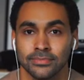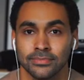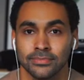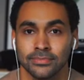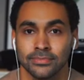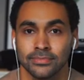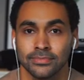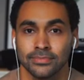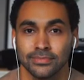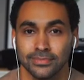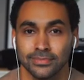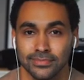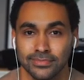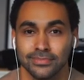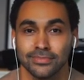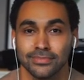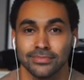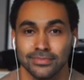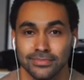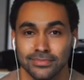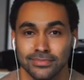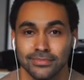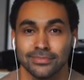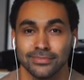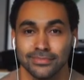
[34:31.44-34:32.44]

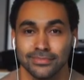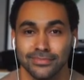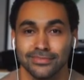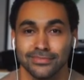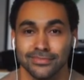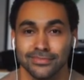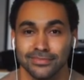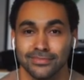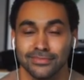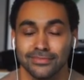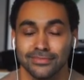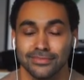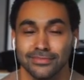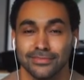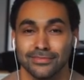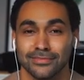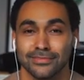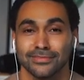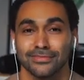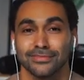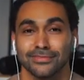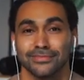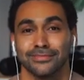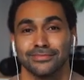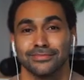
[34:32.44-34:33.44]

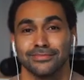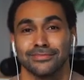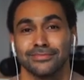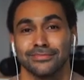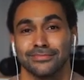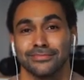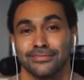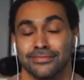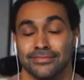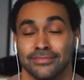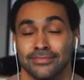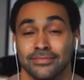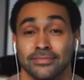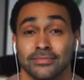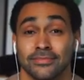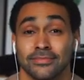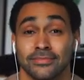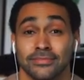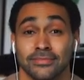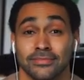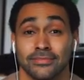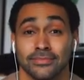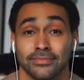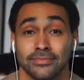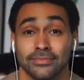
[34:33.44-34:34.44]

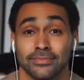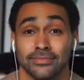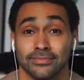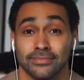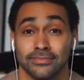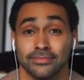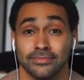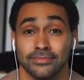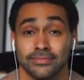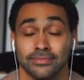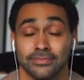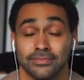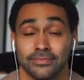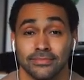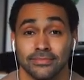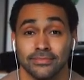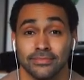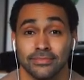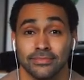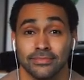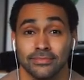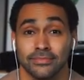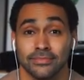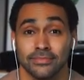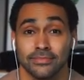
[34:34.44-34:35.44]

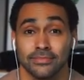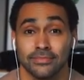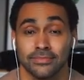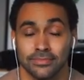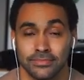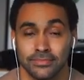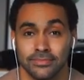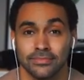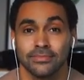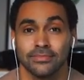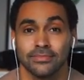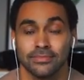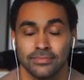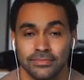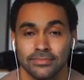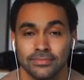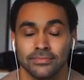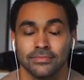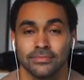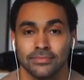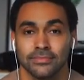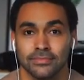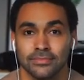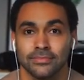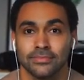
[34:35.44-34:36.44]

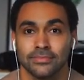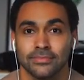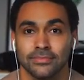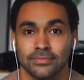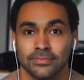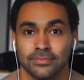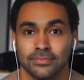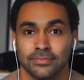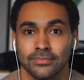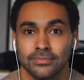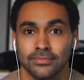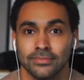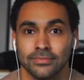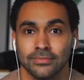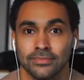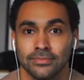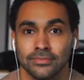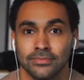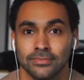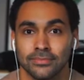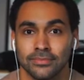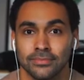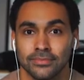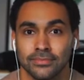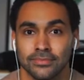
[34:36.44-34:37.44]

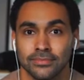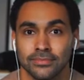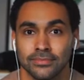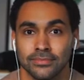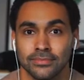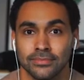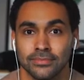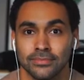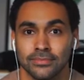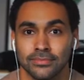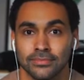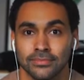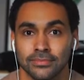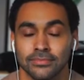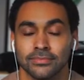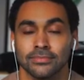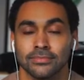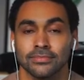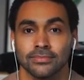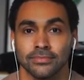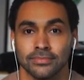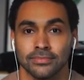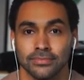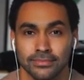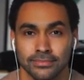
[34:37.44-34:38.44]

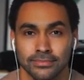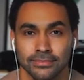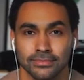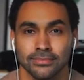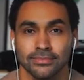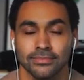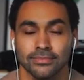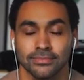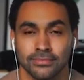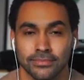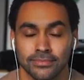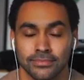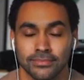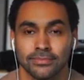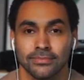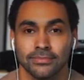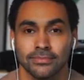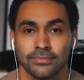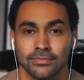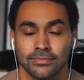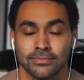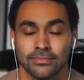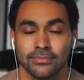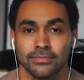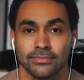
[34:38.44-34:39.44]

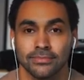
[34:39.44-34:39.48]
(not speaking)